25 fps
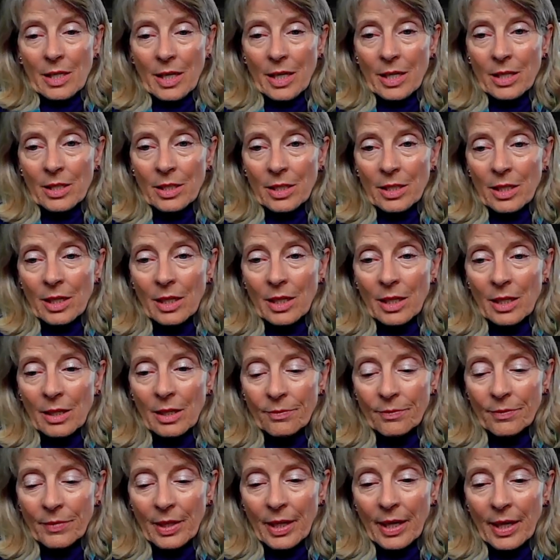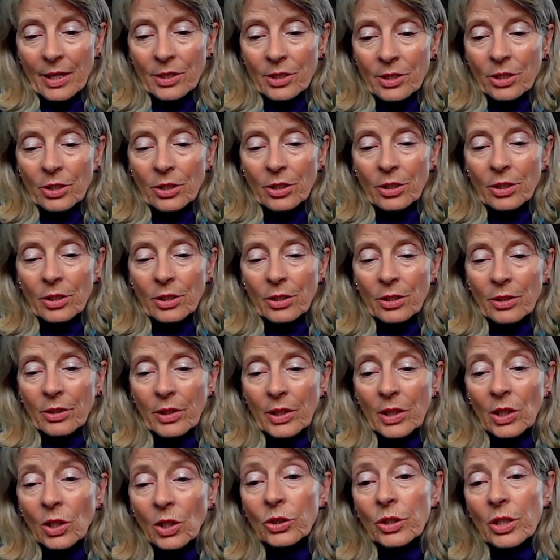And as
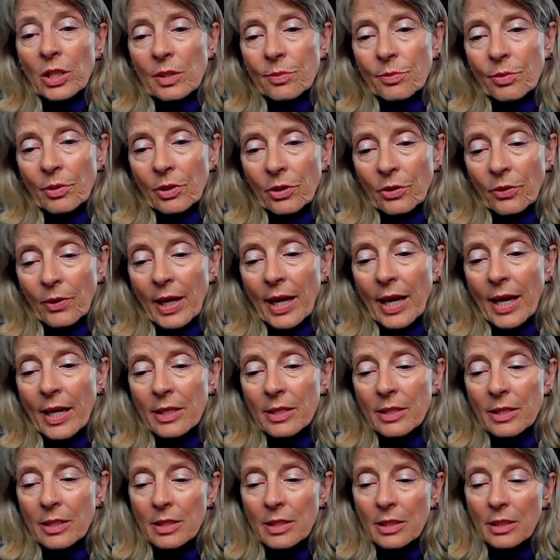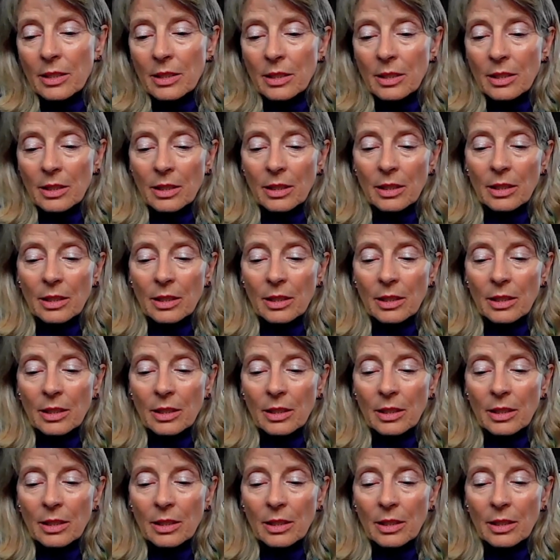her illness progressed,